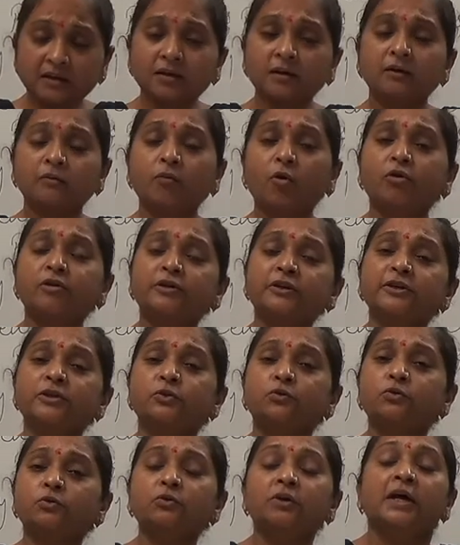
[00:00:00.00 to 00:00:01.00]
wanted
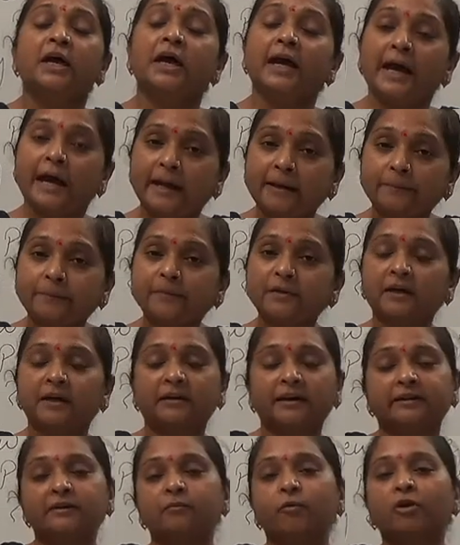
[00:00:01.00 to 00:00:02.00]
to help,
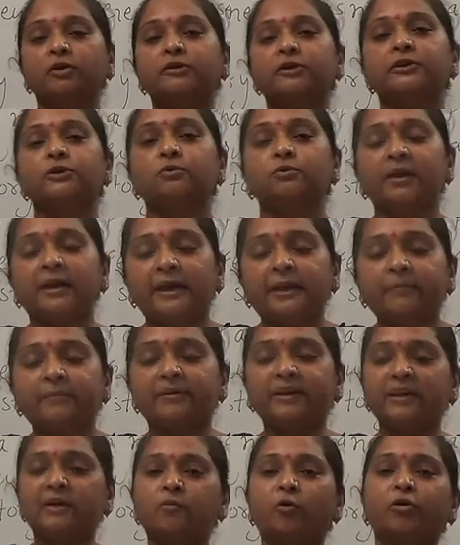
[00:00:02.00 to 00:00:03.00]
ready wanted to help,
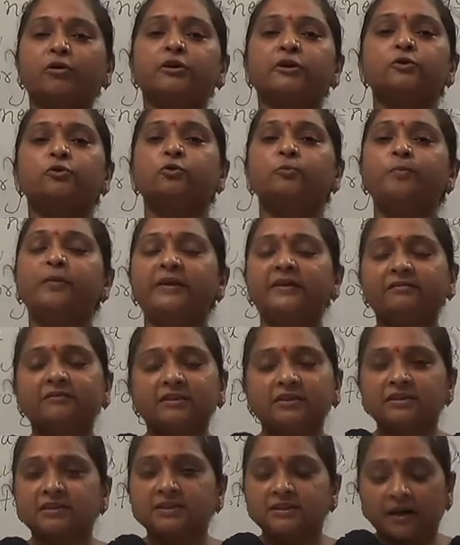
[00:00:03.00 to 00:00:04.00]
really wanted to play with the
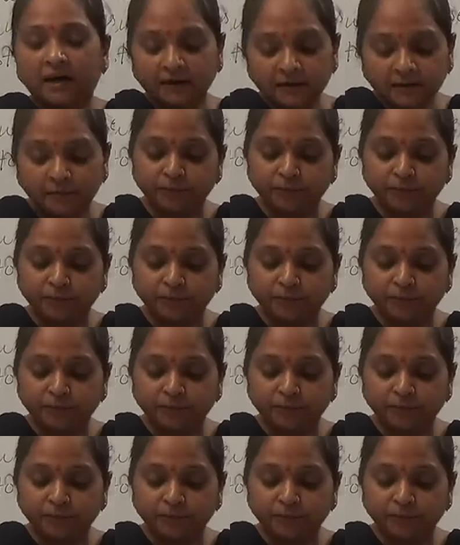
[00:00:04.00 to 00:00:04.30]
skunk.